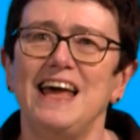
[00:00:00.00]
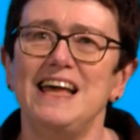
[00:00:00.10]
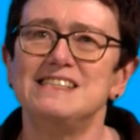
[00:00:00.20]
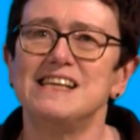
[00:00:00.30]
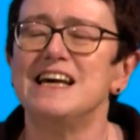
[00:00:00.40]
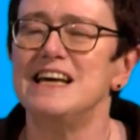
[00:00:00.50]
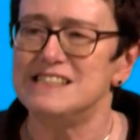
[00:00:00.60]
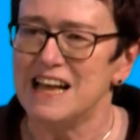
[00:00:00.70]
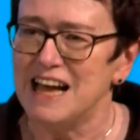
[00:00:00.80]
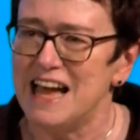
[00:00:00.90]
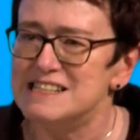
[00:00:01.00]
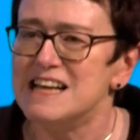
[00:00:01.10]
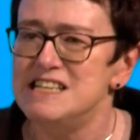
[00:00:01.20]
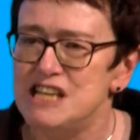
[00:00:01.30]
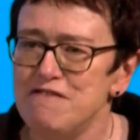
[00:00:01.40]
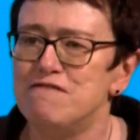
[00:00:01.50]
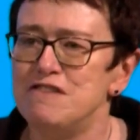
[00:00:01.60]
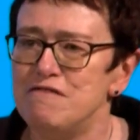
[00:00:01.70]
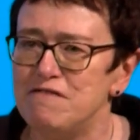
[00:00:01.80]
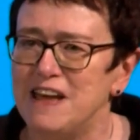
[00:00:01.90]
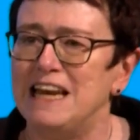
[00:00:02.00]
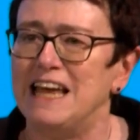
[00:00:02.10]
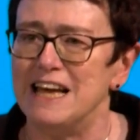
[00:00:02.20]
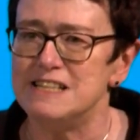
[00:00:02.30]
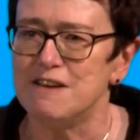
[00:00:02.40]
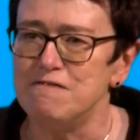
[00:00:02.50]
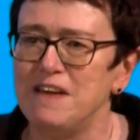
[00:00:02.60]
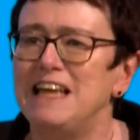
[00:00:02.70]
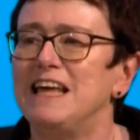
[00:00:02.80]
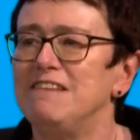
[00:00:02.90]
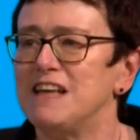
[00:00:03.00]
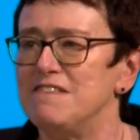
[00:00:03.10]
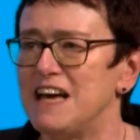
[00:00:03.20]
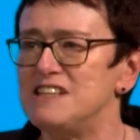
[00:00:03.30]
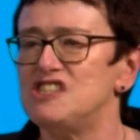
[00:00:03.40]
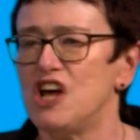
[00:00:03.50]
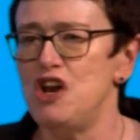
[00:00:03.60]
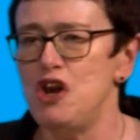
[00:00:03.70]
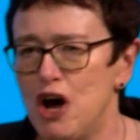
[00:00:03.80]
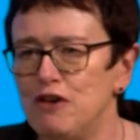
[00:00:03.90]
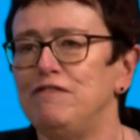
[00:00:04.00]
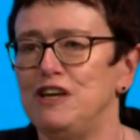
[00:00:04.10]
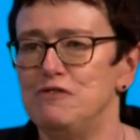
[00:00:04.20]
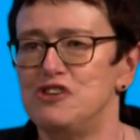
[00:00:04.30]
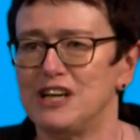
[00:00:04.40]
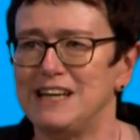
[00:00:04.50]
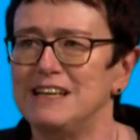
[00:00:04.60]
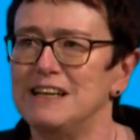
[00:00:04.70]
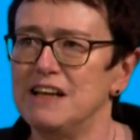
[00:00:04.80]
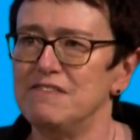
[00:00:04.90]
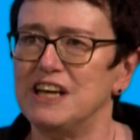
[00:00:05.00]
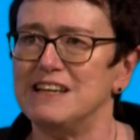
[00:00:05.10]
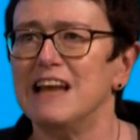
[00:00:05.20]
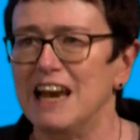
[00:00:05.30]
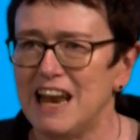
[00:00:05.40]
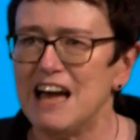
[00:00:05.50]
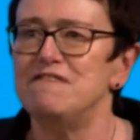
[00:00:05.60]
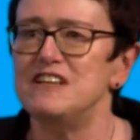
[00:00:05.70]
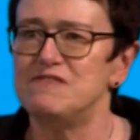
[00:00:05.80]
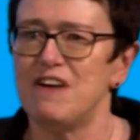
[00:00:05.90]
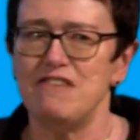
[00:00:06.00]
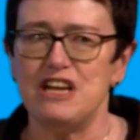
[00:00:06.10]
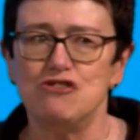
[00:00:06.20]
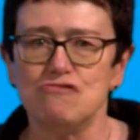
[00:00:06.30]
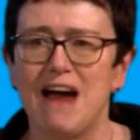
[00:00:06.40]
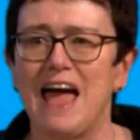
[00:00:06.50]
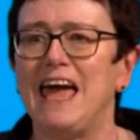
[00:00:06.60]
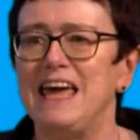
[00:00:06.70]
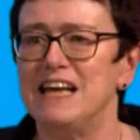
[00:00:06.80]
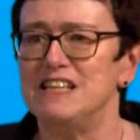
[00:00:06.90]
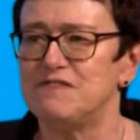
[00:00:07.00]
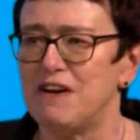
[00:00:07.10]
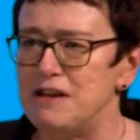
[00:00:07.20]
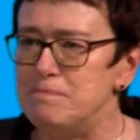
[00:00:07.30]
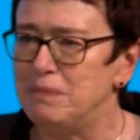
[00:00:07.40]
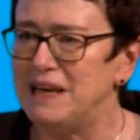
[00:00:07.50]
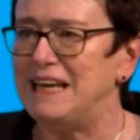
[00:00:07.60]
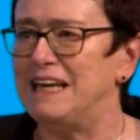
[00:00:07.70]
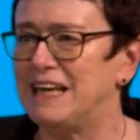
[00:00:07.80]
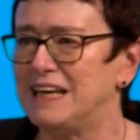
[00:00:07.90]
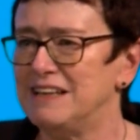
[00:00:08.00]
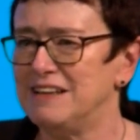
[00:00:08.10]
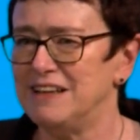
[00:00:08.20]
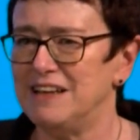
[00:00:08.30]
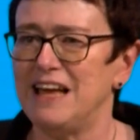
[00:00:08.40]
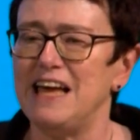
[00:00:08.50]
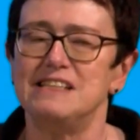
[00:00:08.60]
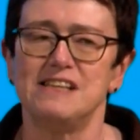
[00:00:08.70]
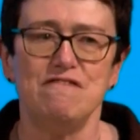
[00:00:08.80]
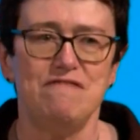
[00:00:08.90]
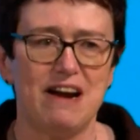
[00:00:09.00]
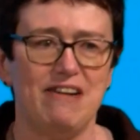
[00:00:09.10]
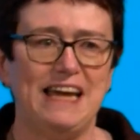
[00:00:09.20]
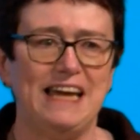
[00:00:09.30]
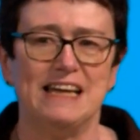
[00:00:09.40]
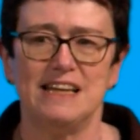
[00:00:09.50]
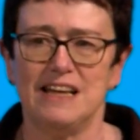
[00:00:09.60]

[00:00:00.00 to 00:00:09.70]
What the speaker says: it's a different feeling. It's a feeling that there's no future, that life is very grey, it's very bleak. It's a very